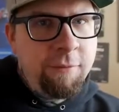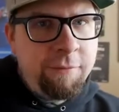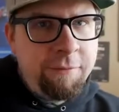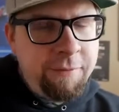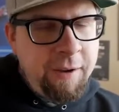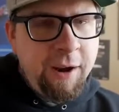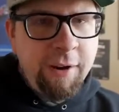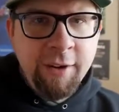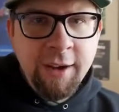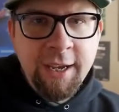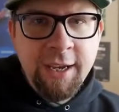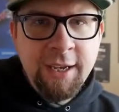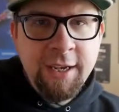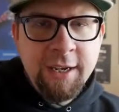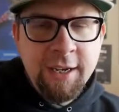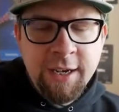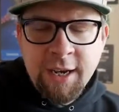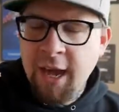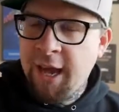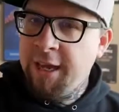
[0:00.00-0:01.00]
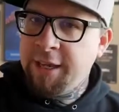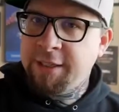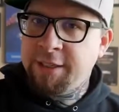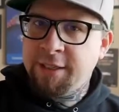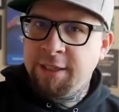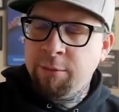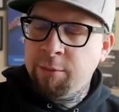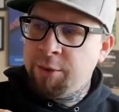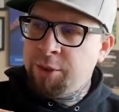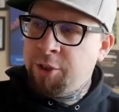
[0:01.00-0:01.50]
very
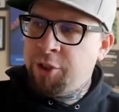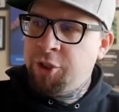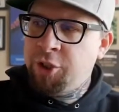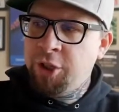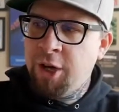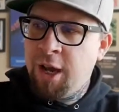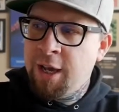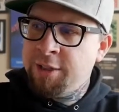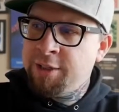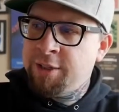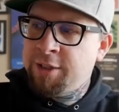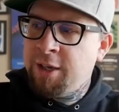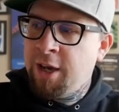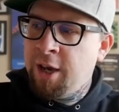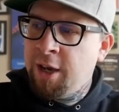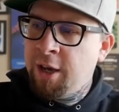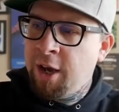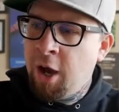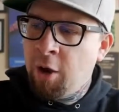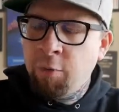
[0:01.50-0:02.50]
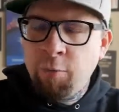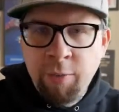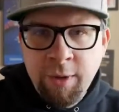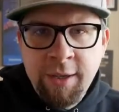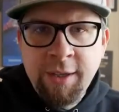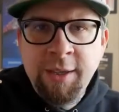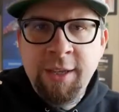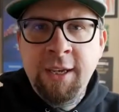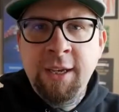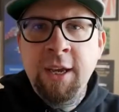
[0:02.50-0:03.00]
nice. It was just a
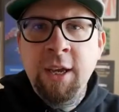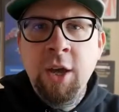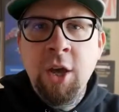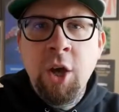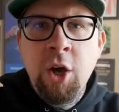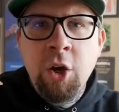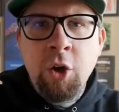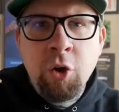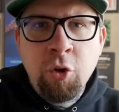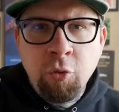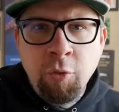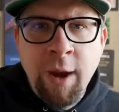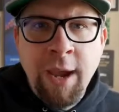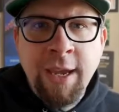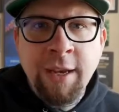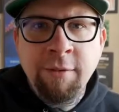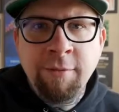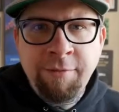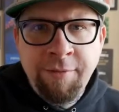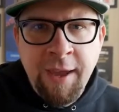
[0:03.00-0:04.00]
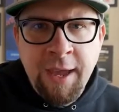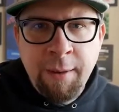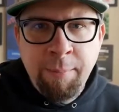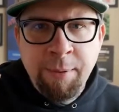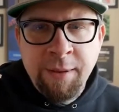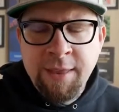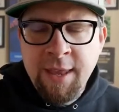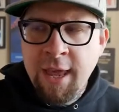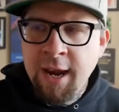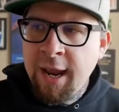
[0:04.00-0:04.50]
really great vape.
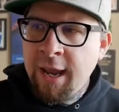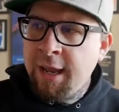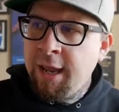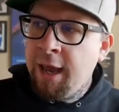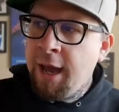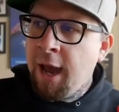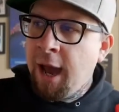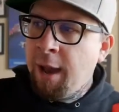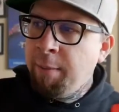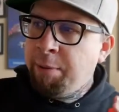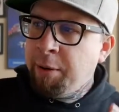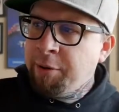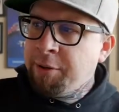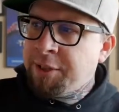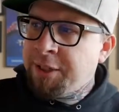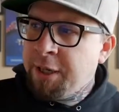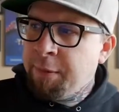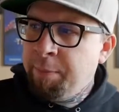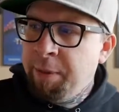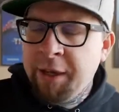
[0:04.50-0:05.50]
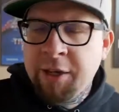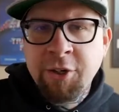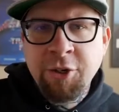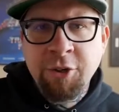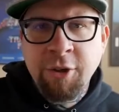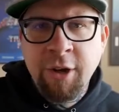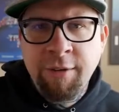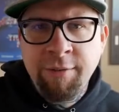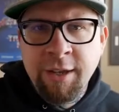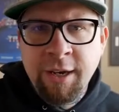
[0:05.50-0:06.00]
And then I posted a
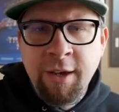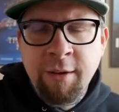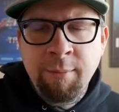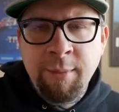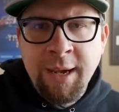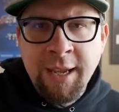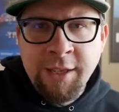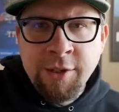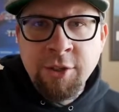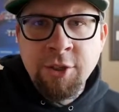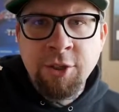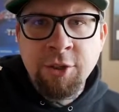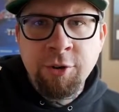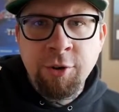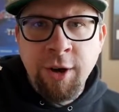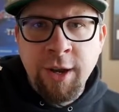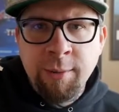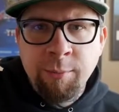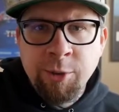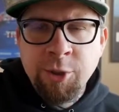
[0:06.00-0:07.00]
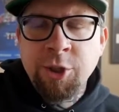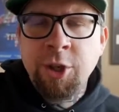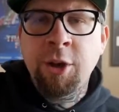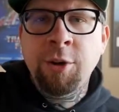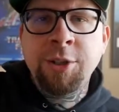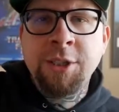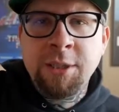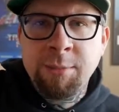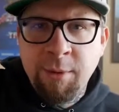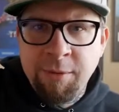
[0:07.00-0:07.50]
picture of it on my Instagram, which
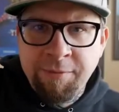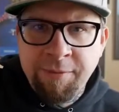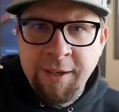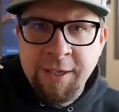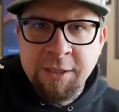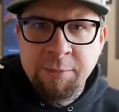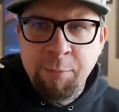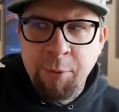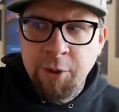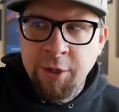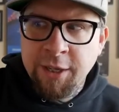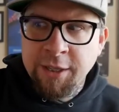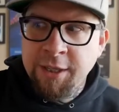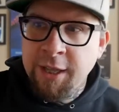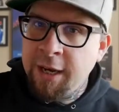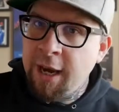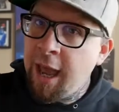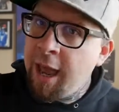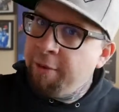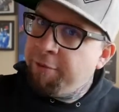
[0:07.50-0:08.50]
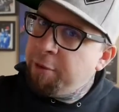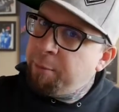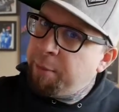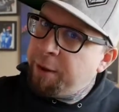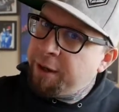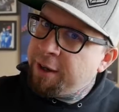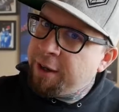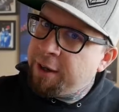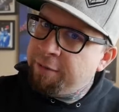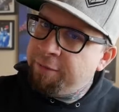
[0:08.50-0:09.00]
goes to my Facebook. And then
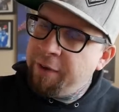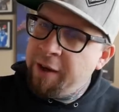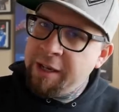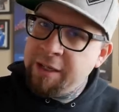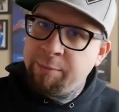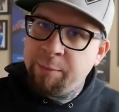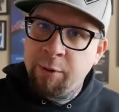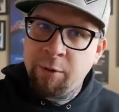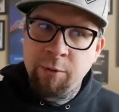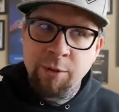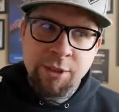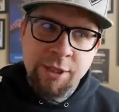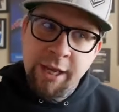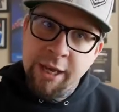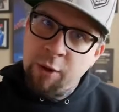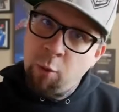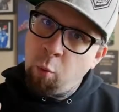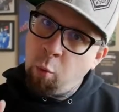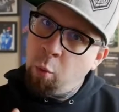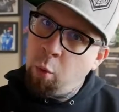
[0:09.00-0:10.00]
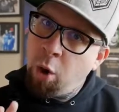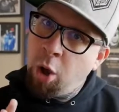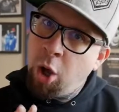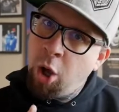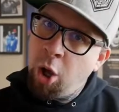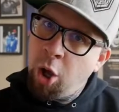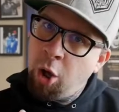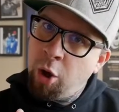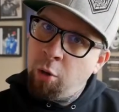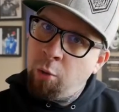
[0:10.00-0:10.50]
everybody on Facebook was like,
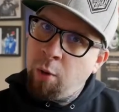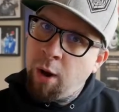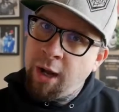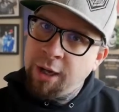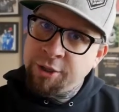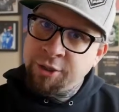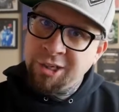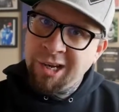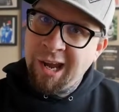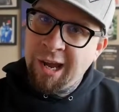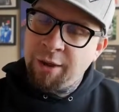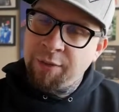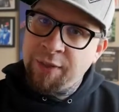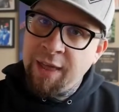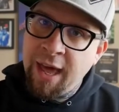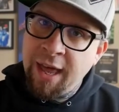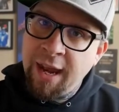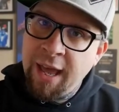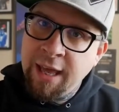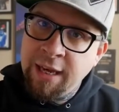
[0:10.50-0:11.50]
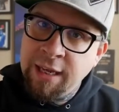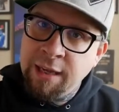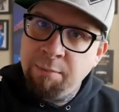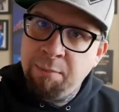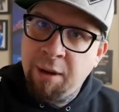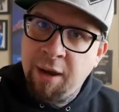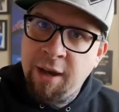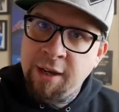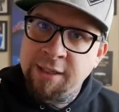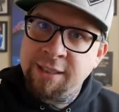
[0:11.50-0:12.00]
whoa, watch out. That
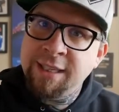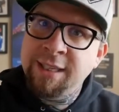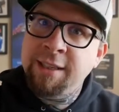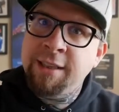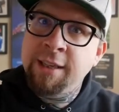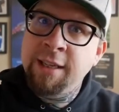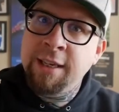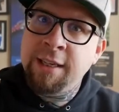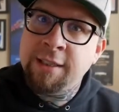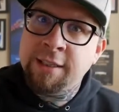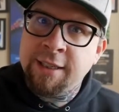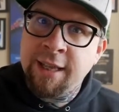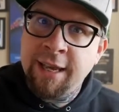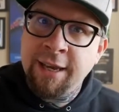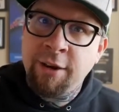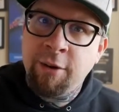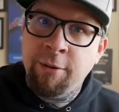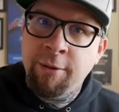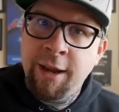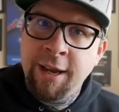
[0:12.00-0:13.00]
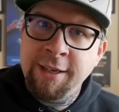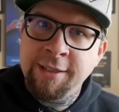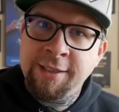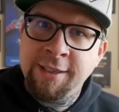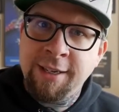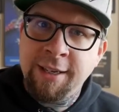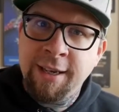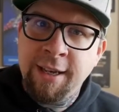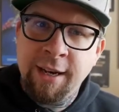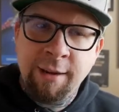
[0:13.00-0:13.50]
NEBox, it leaks like
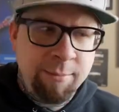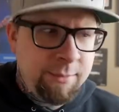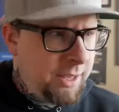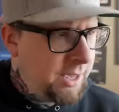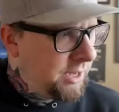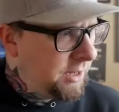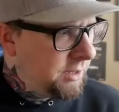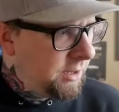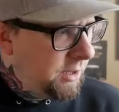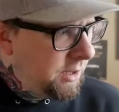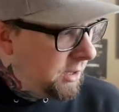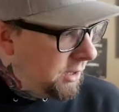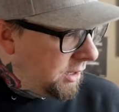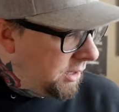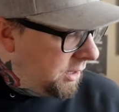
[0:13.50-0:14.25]
crazy. And I'm like,